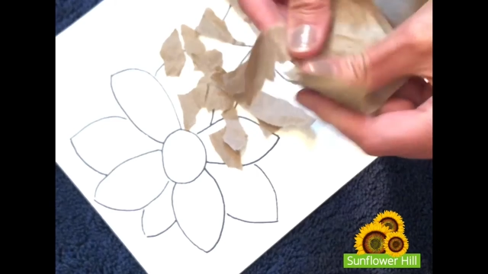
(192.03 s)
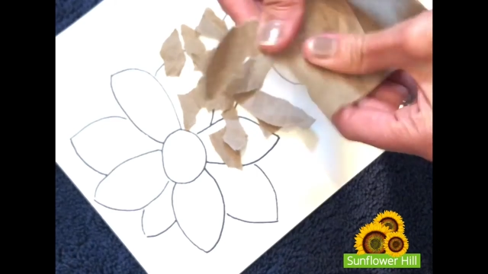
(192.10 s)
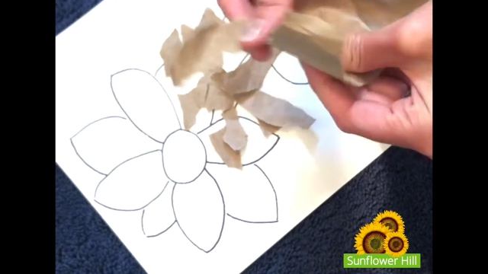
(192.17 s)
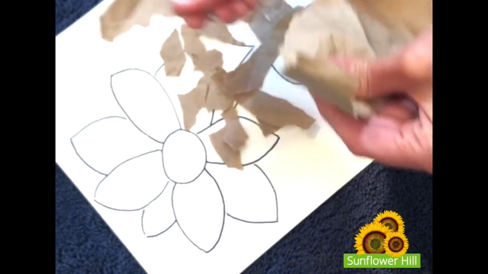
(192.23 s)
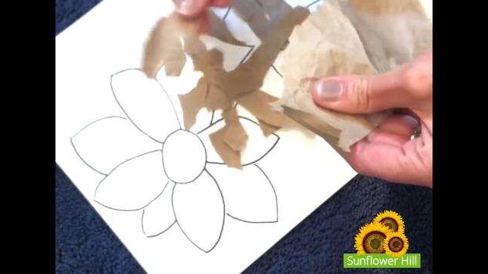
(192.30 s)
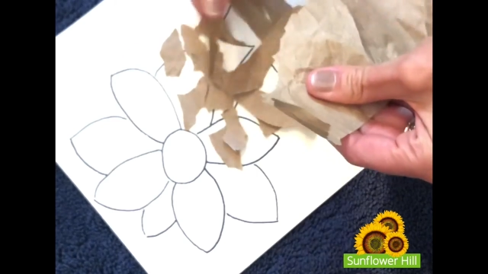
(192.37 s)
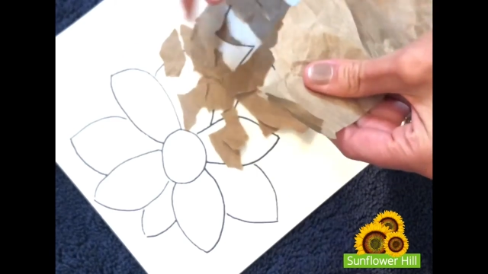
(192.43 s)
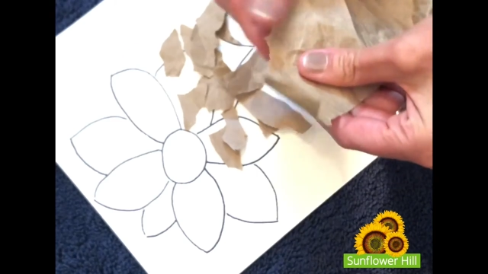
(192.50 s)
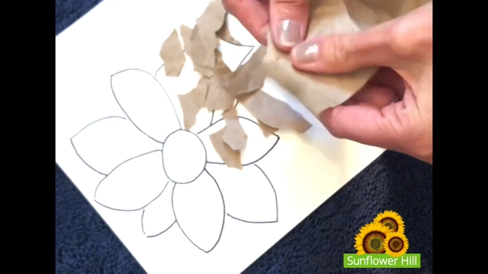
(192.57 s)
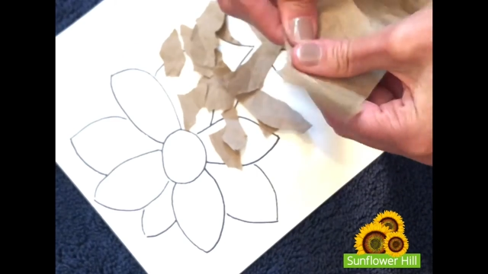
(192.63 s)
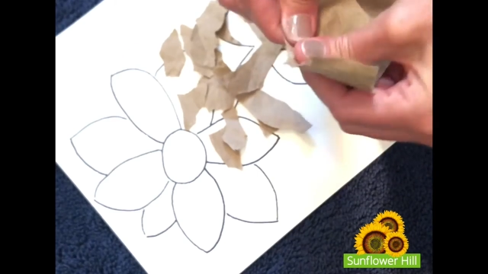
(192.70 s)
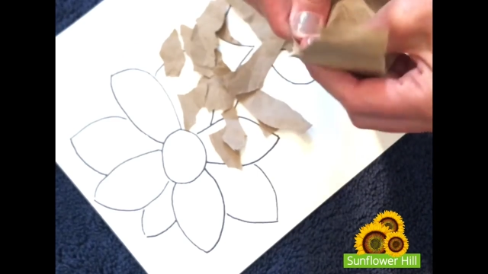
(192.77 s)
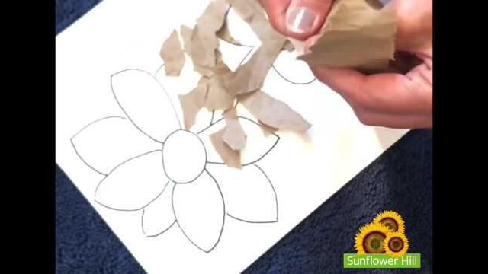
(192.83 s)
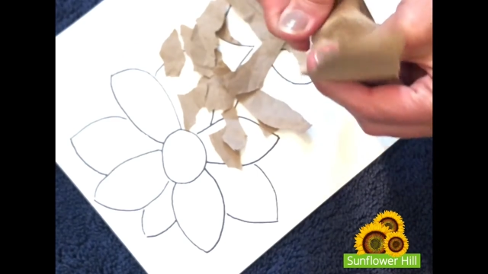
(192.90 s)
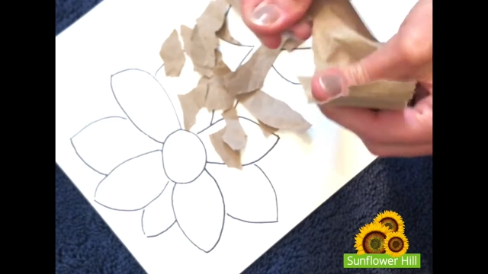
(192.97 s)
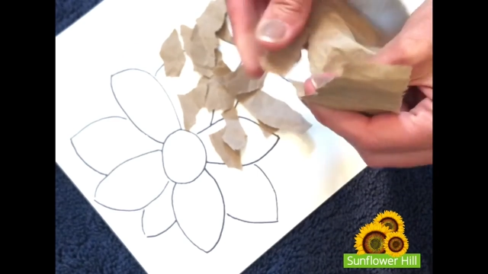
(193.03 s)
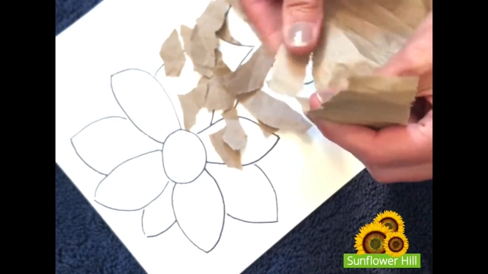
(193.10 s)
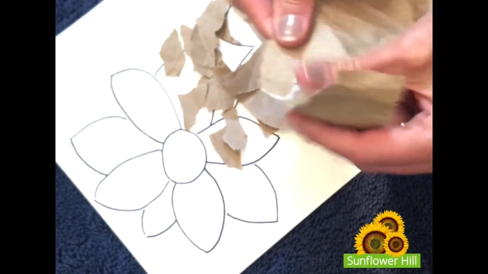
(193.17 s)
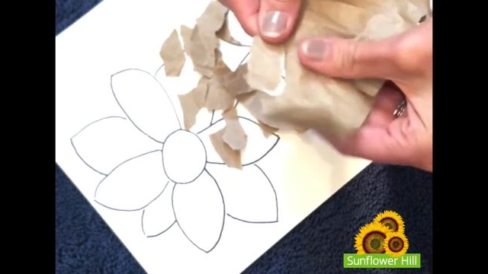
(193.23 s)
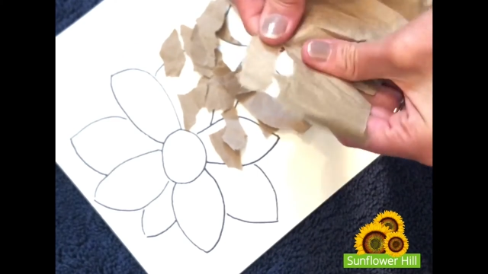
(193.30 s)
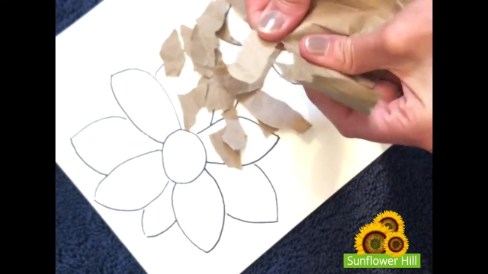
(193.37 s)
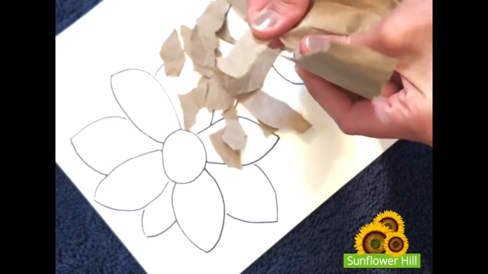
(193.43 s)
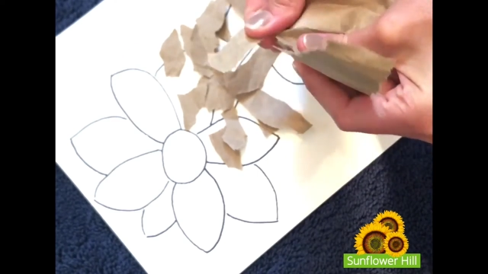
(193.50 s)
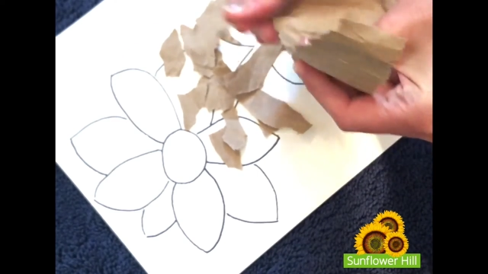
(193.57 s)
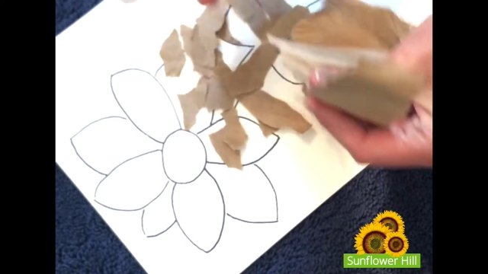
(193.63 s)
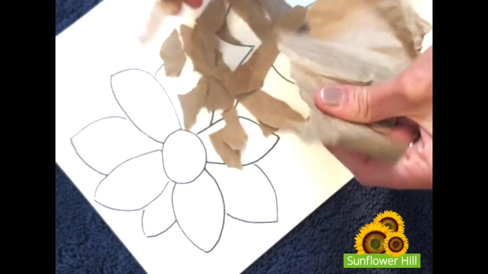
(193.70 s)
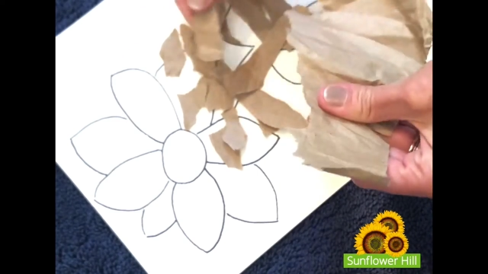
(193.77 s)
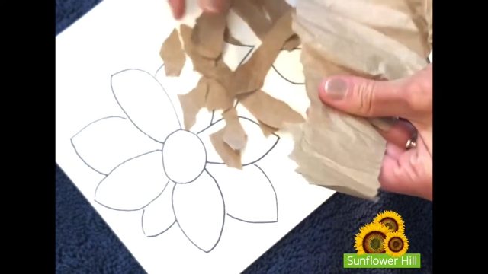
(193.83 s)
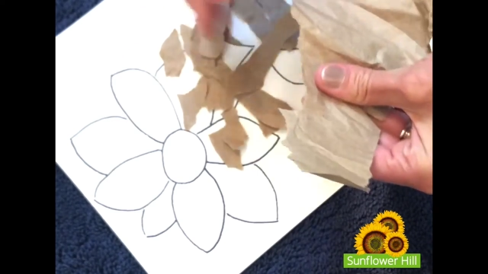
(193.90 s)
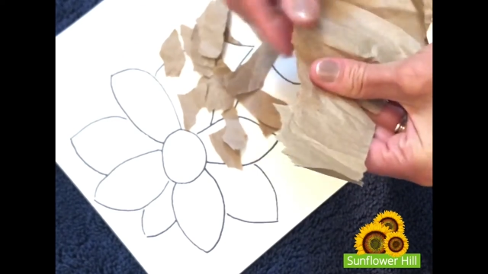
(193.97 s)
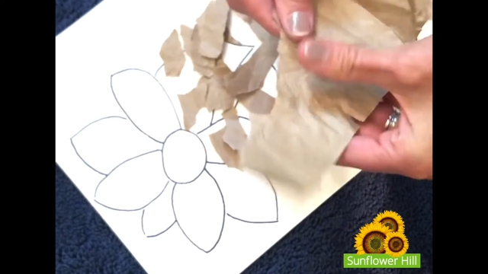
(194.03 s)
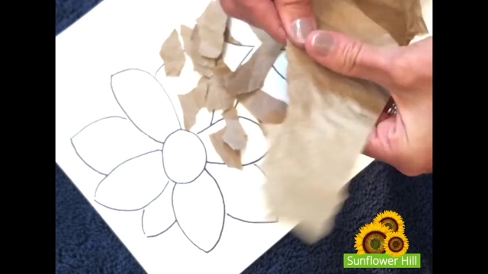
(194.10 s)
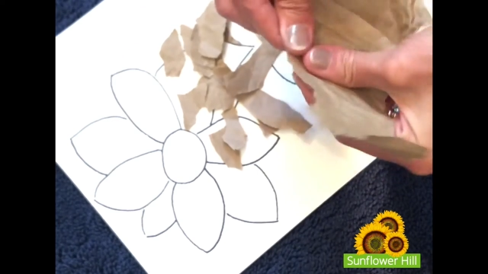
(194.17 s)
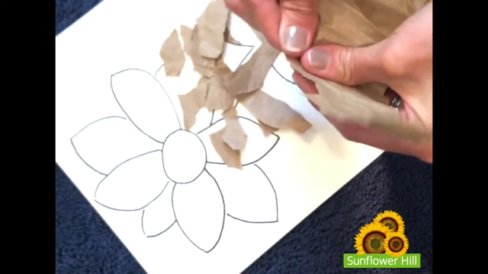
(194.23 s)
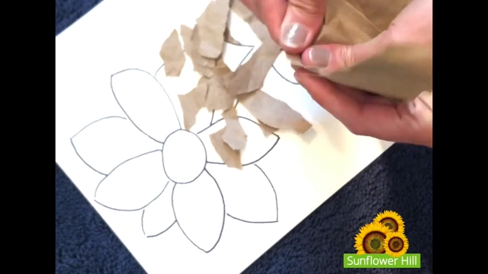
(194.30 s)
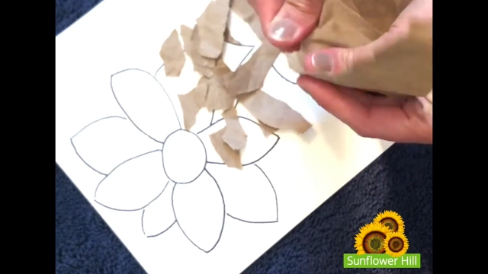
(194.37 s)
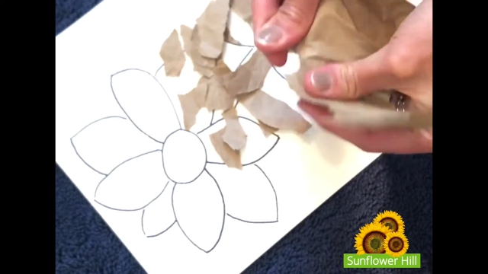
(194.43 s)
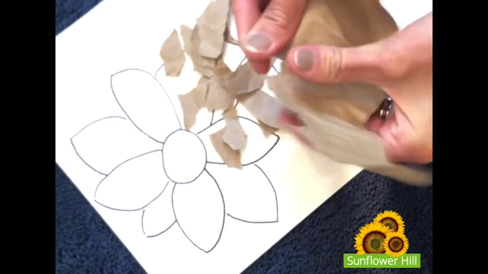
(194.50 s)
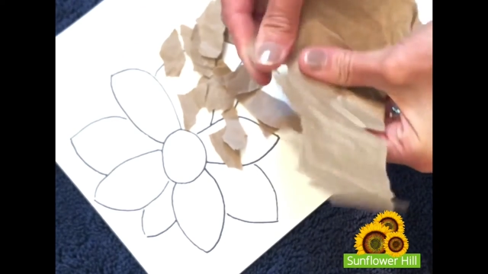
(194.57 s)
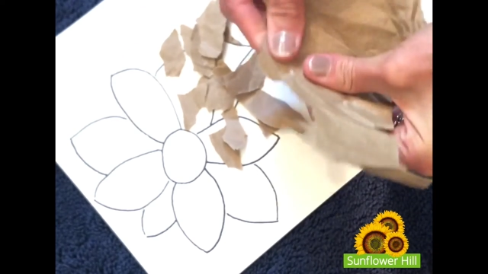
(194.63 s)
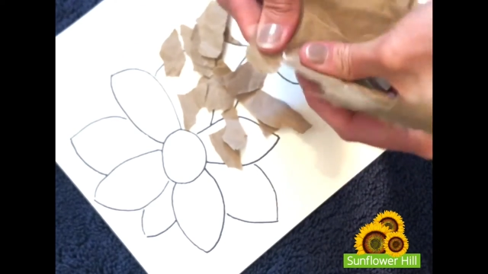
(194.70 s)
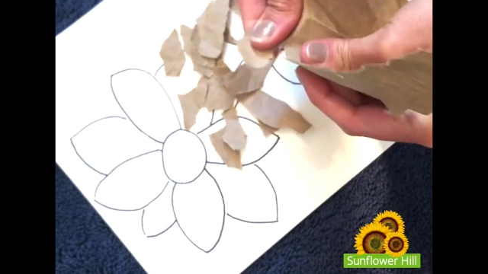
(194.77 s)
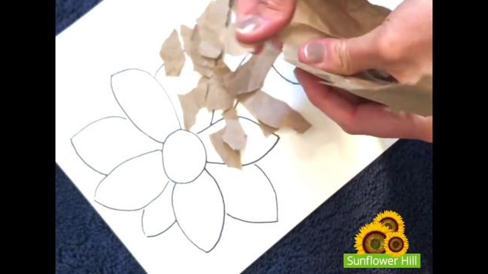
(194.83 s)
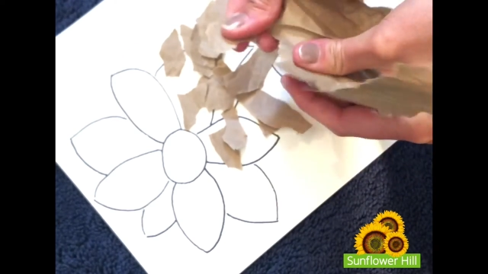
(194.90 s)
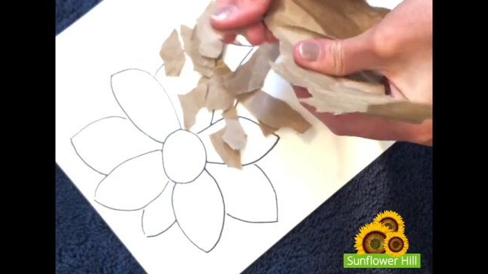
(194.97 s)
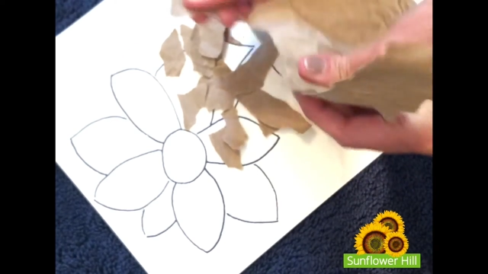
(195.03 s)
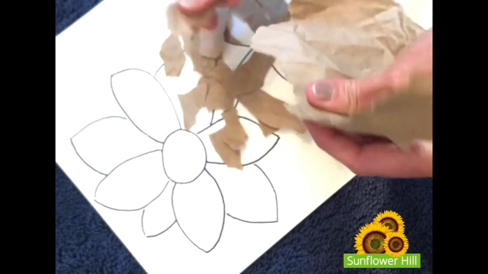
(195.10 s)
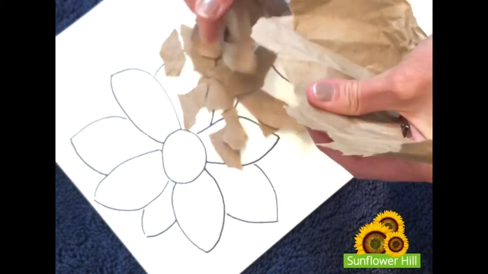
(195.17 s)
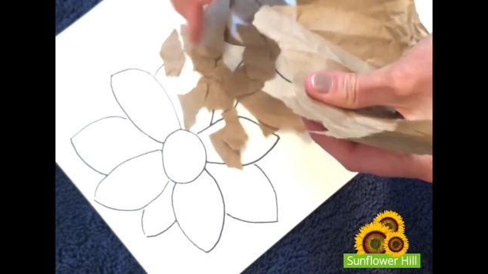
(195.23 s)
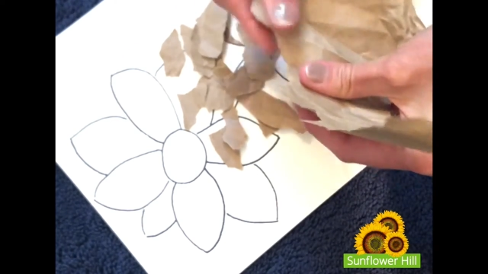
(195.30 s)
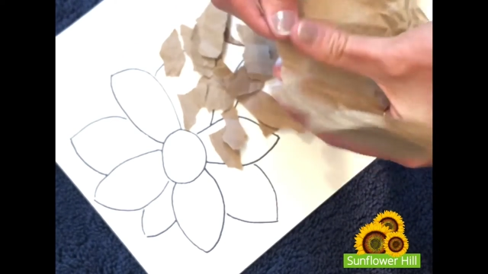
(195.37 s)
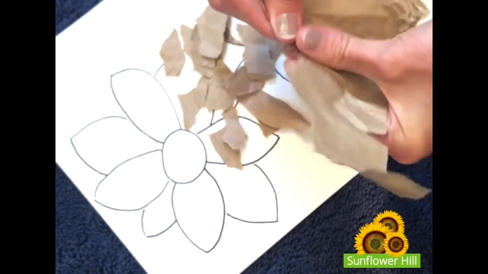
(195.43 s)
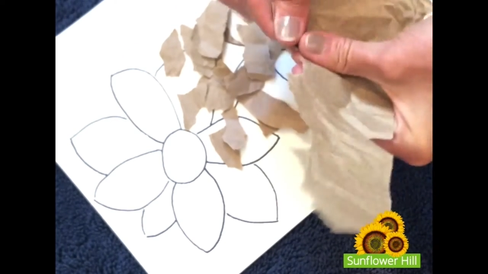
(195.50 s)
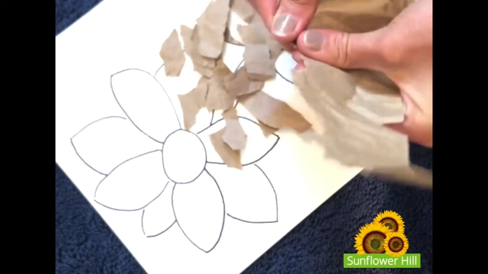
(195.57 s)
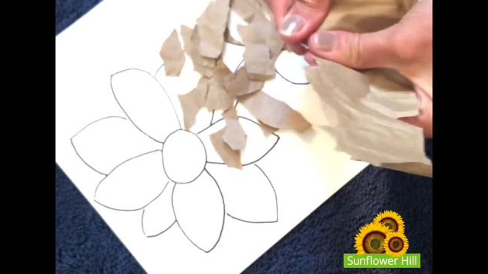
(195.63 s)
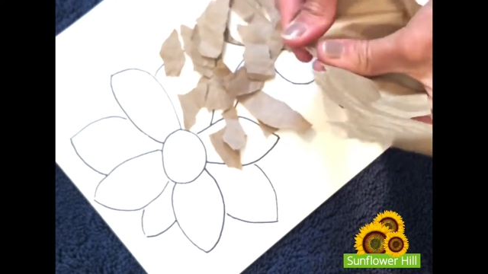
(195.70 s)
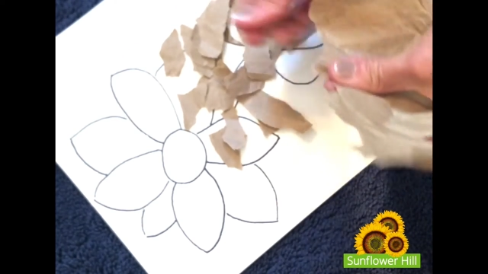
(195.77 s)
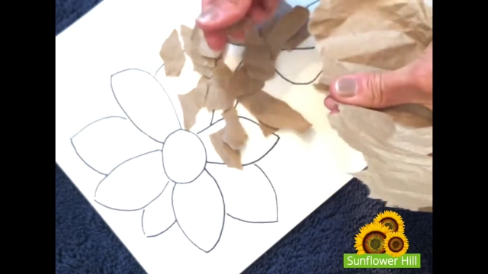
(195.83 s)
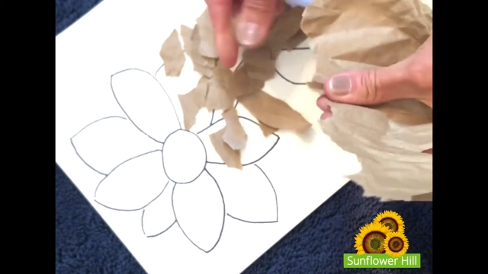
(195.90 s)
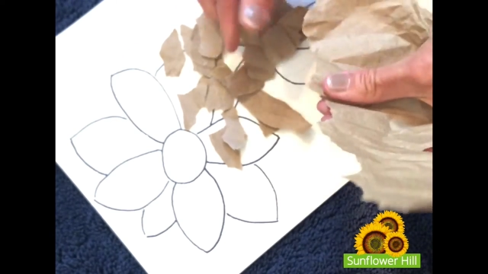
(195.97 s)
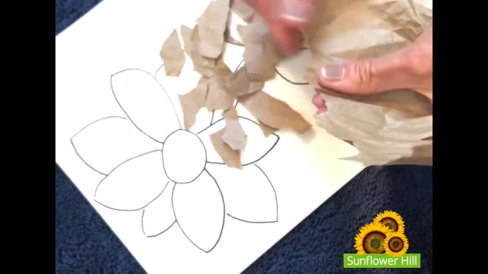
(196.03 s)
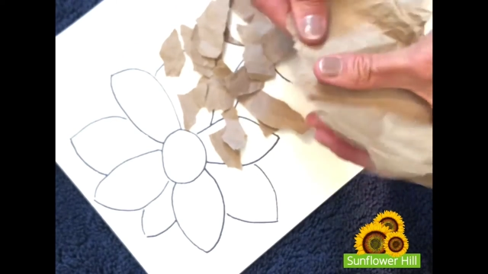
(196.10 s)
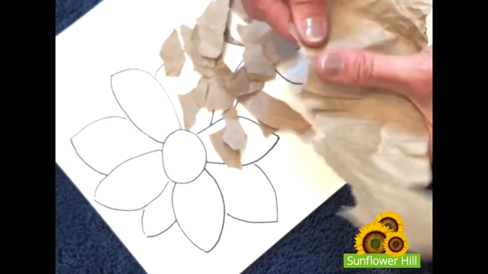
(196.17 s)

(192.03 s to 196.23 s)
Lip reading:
Nobody's mouth can be seen.